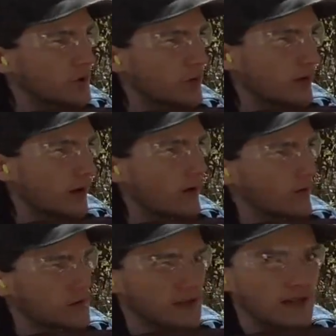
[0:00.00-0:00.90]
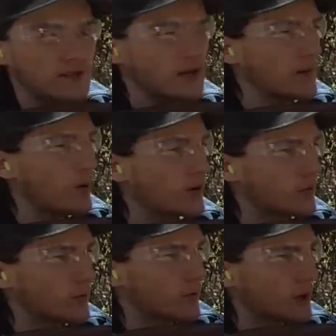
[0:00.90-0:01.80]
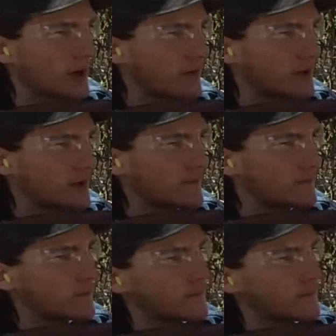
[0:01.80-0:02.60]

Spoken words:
shooting oversized ammo through the rifling.